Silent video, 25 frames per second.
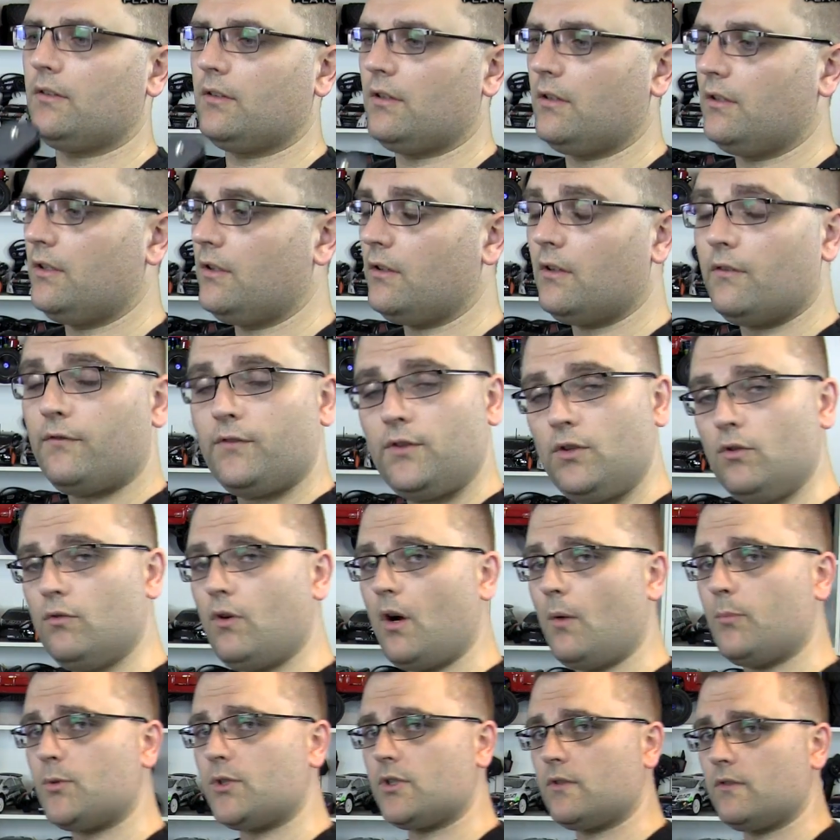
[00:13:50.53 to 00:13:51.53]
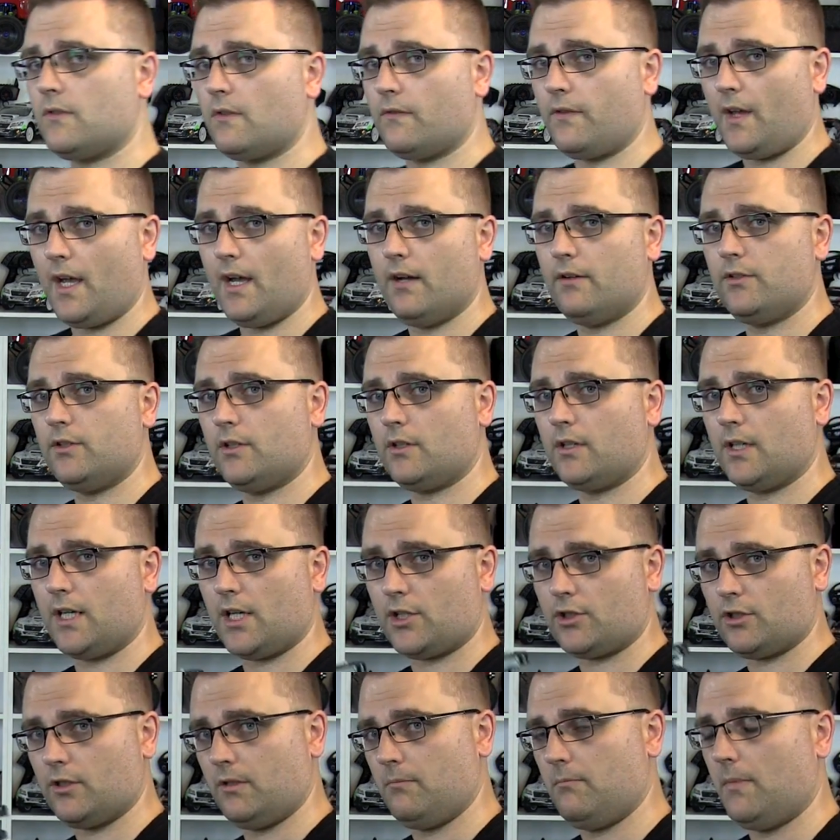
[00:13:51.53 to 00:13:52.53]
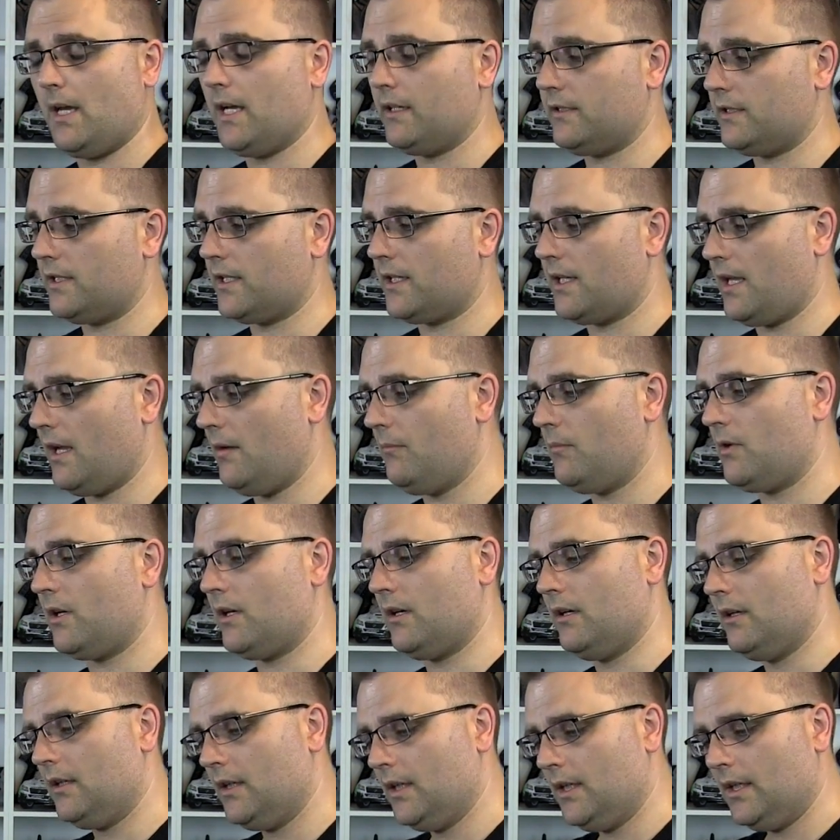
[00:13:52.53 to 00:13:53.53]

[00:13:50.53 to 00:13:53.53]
So there's a few options of how you can actually mount your camera.